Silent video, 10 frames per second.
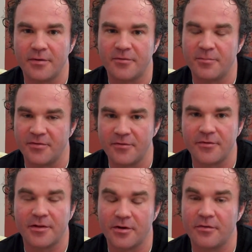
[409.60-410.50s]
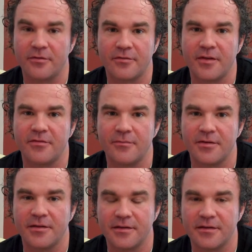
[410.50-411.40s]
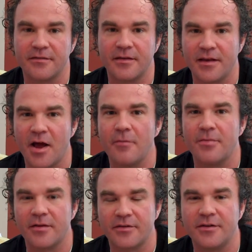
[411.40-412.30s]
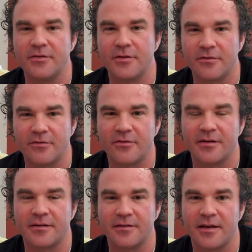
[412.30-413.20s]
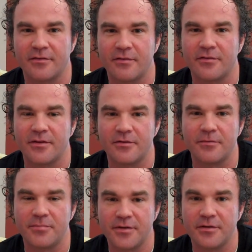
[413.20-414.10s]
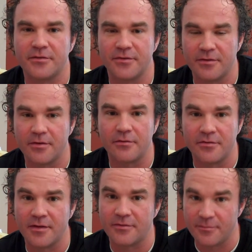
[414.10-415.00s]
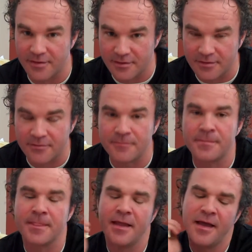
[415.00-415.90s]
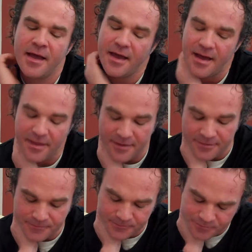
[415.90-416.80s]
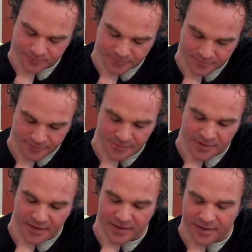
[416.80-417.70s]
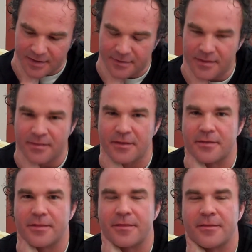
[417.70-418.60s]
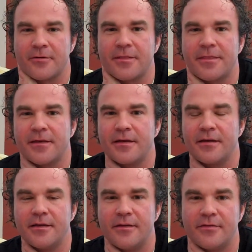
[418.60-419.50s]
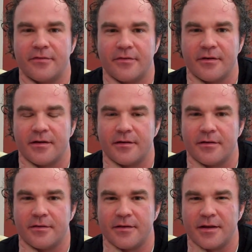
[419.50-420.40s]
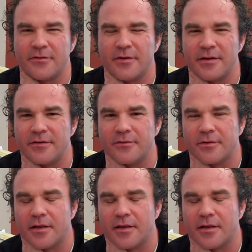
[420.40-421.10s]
specifically are their sensibilities, and how best can you construct a text that's going to appeal to those sensibilities? And then the third thing is that I try to do a